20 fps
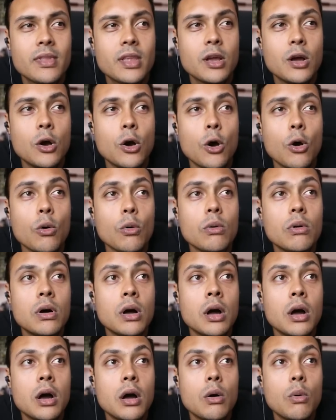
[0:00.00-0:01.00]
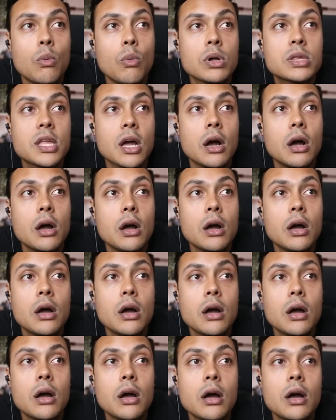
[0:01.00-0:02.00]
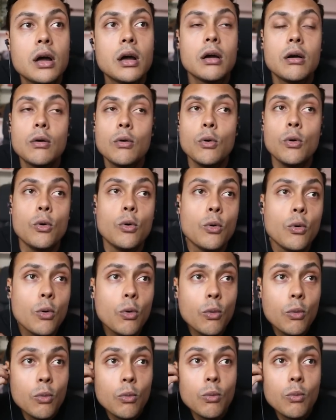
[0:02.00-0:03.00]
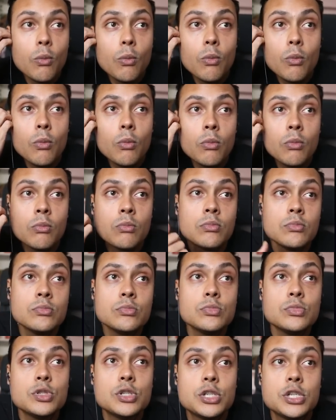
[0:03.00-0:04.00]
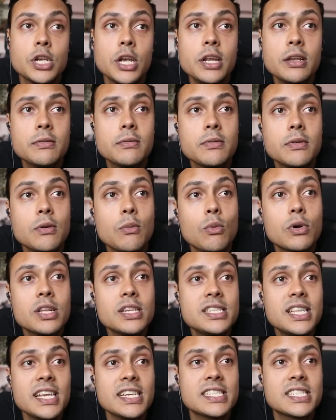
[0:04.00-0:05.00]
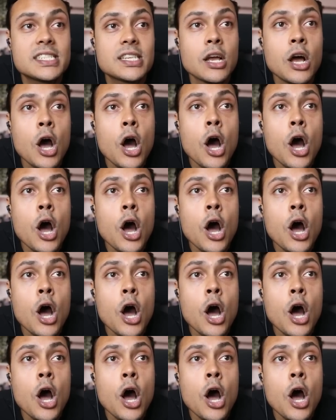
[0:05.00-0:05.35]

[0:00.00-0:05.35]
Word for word: Oh! What the? Ooh! Shit. What is this?